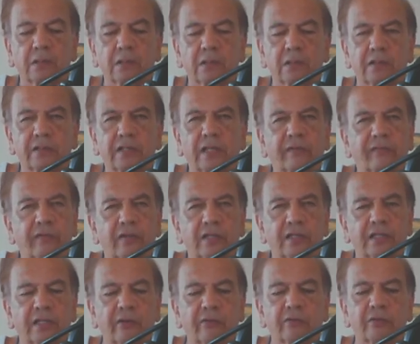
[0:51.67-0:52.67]
Safia
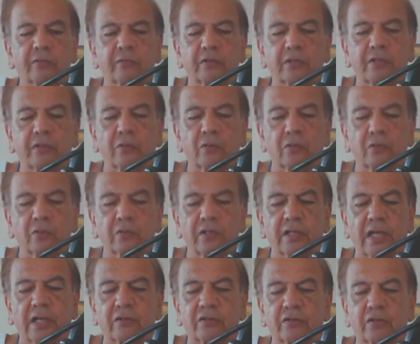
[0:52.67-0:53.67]
Terrace, it was called.
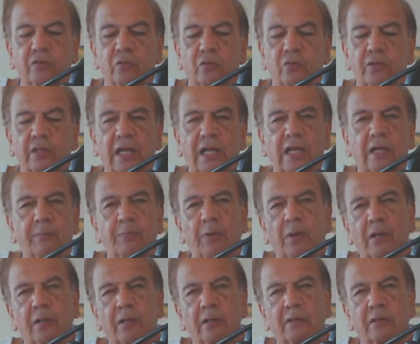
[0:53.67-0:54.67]
Now it's called Nara
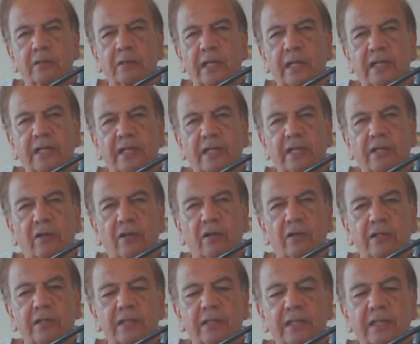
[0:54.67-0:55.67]
Park,
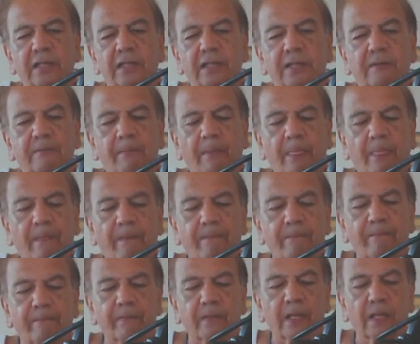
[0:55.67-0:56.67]
N-A-R-E.
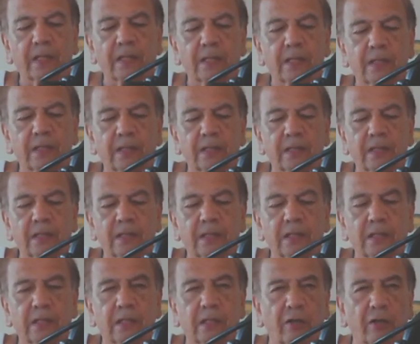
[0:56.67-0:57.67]

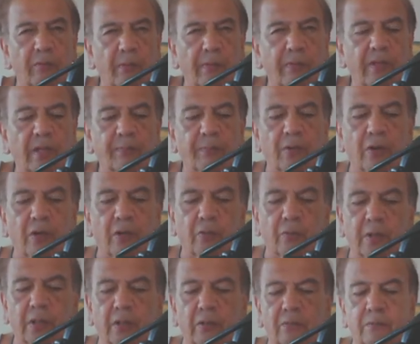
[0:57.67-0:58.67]
I remember that park
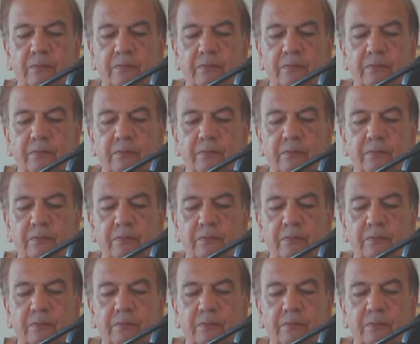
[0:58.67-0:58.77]
well.